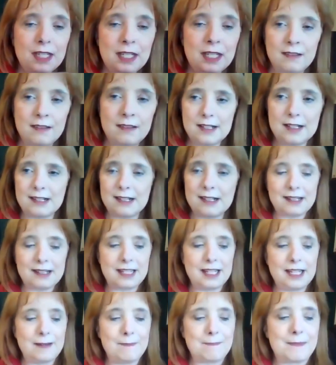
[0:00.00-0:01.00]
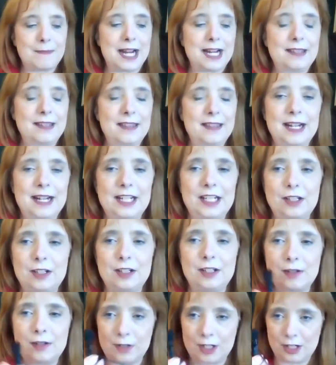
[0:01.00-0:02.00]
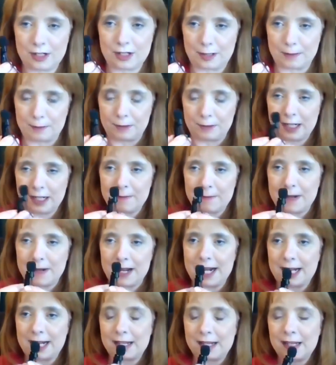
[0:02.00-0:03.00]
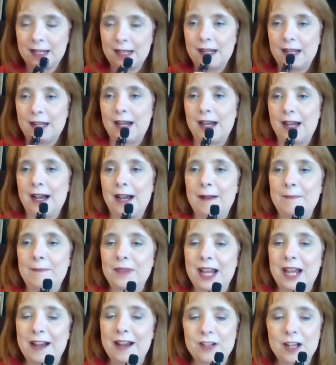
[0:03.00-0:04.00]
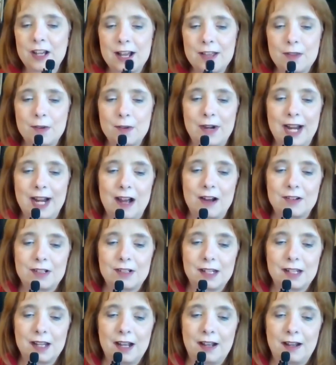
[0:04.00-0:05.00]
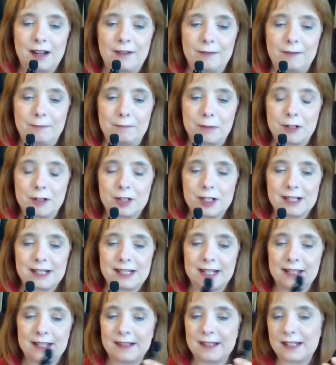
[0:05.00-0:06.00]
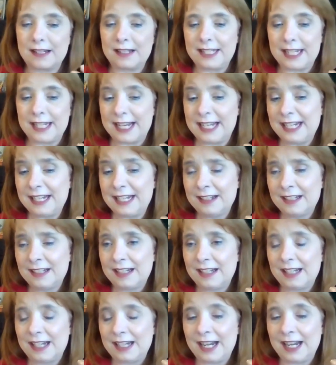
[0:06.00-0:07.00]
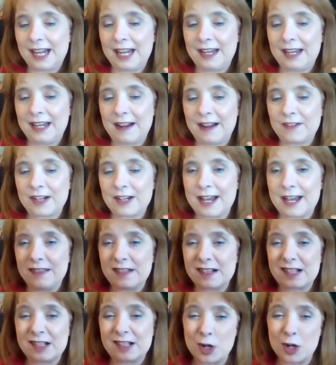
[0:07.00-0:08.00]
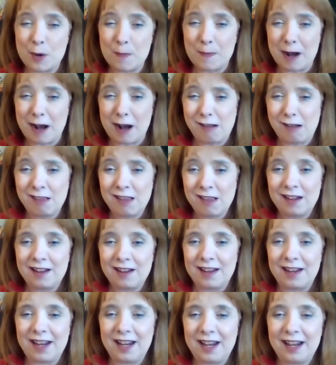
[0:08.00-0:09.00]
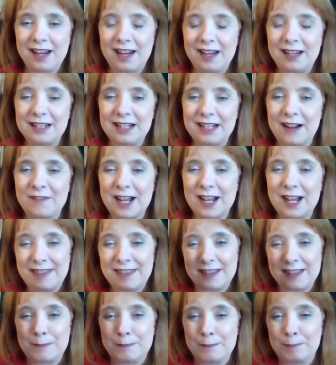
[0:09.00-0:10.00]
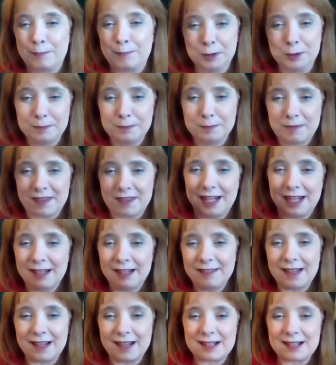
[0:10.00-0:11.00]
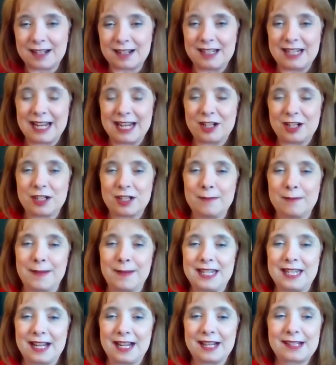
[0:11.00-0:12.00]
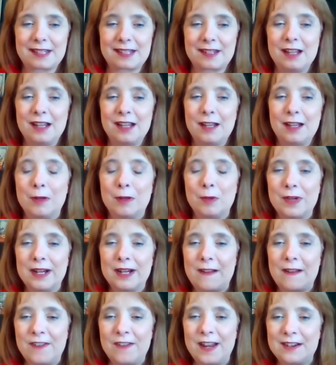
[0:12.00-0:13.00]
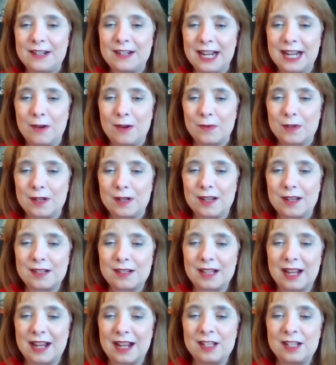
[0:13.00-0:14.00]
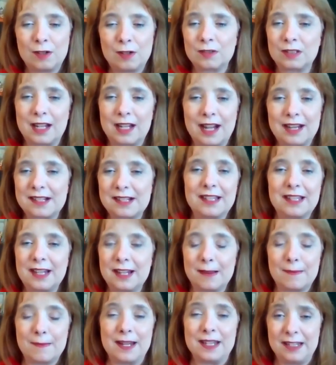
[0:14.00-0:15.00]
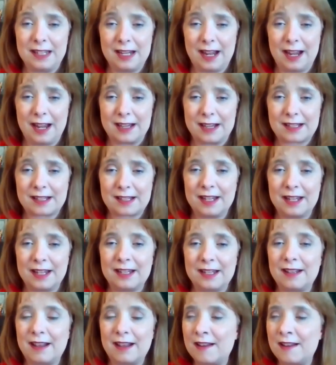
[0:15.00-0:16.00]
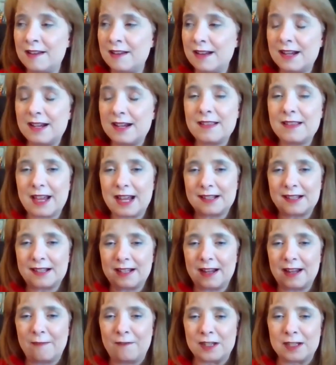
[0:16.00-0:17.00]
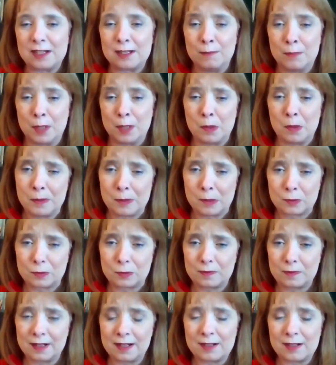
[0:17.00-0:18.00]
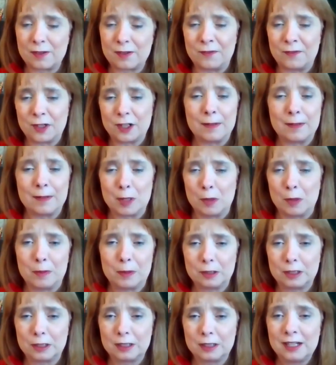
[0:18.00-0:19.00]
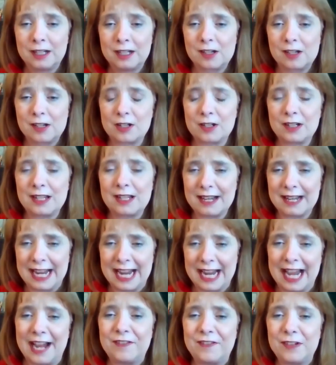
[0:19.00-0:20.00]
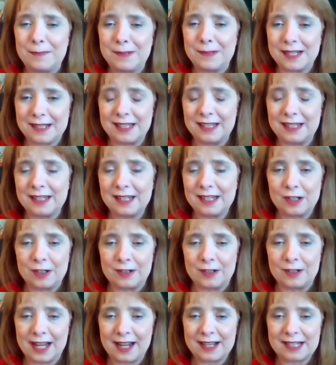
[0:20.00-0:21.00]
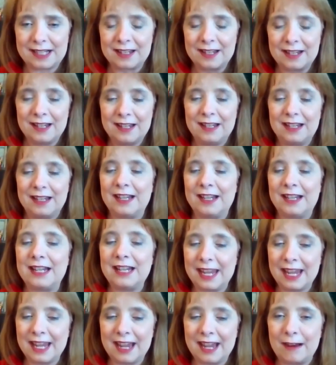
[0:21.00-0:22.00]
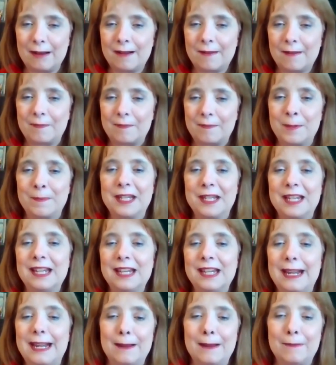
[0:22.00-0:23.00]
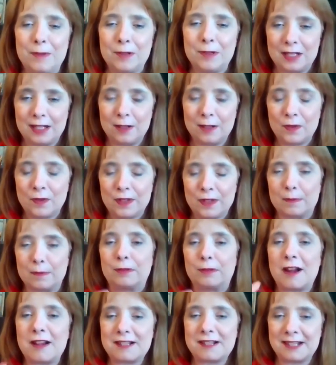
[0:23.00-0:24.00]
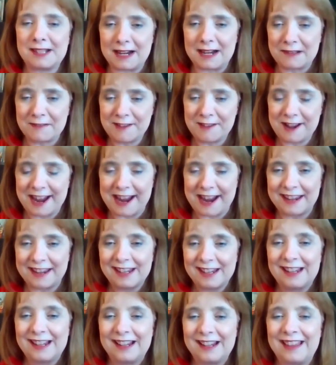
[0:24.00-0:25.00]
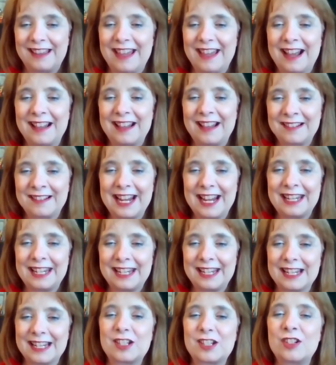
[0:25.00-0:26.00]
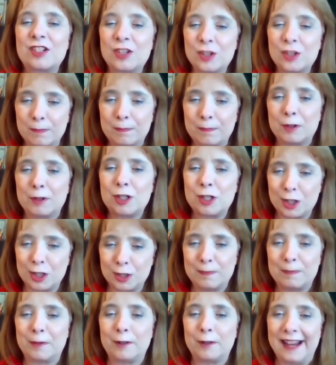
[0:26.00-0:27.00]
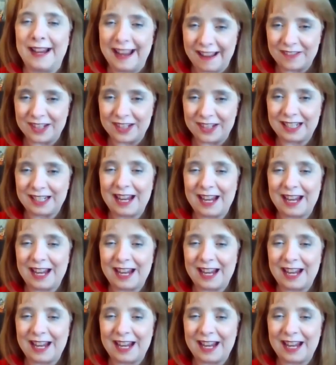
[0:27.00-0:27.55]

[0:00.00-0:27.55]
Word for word: this is the mic that I use, which is a pretty good mic. Um, I've gone the route of purchasing the Yeti, and I've got the Snowball, and I've got the boom thing that's attached to my desk. But what I found out was I don't like sitting at my desk, and none of that stuff is mobile. It's very mobile. So you kind of have to be sitting at your desk. And again, being an amputee with a prosthetic leg, that leg gets super duper heavy